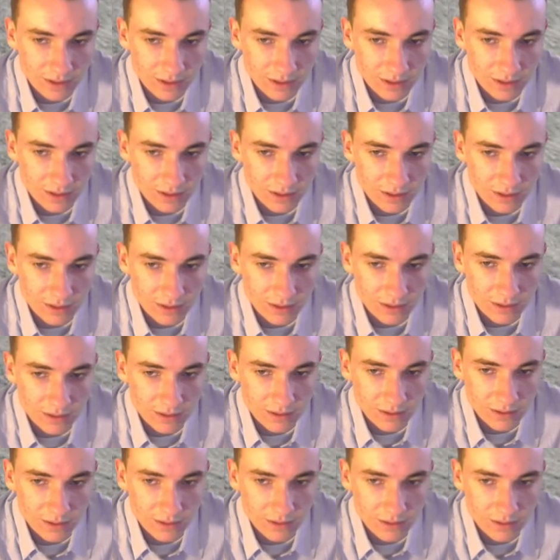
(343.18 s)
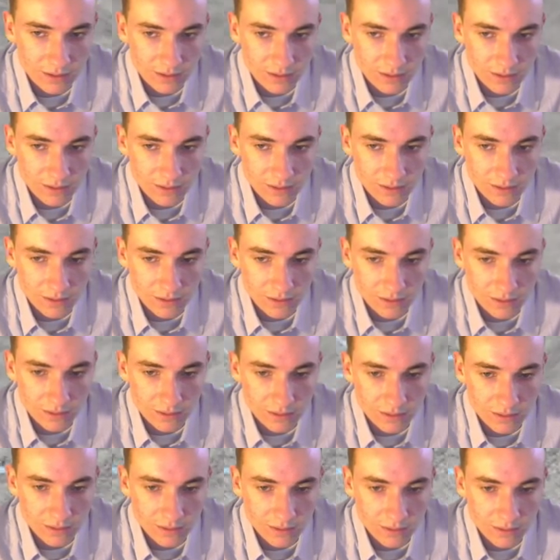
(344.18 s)

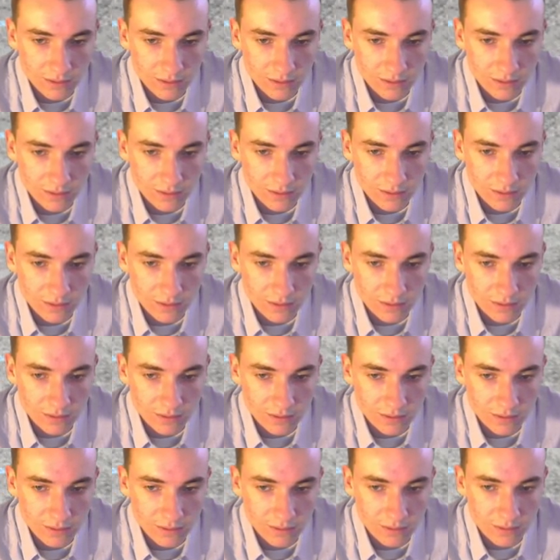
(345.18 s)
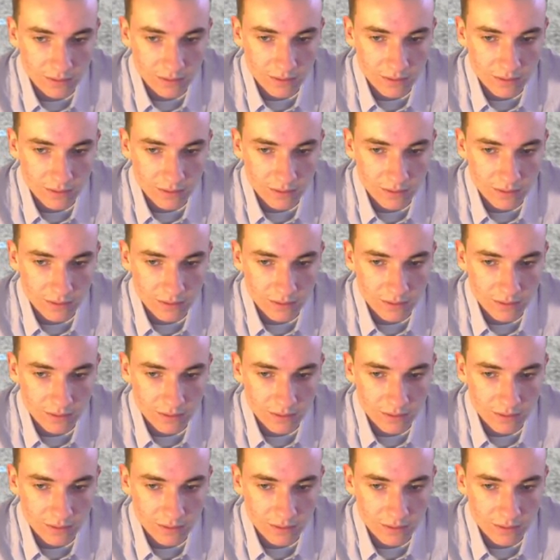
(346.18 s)
No one is speaking in this clip.